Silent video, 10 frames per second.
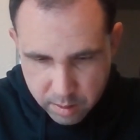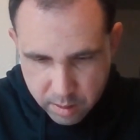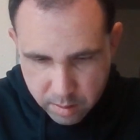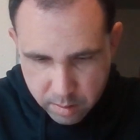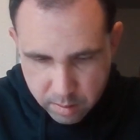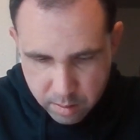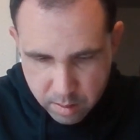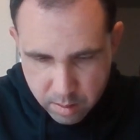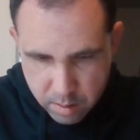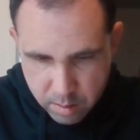
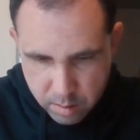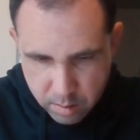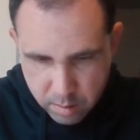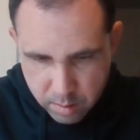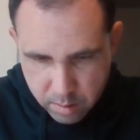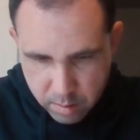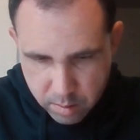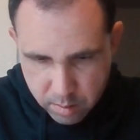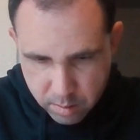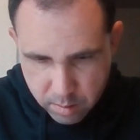
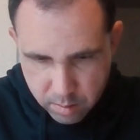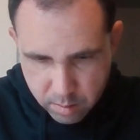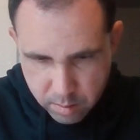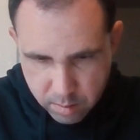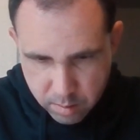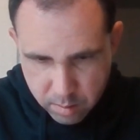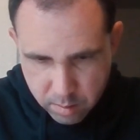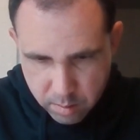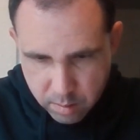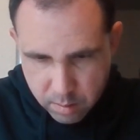
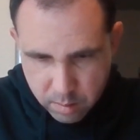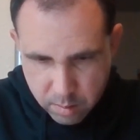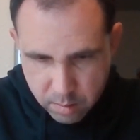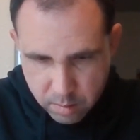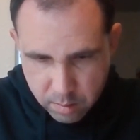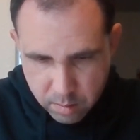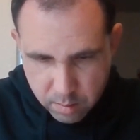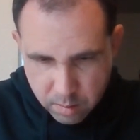(silence)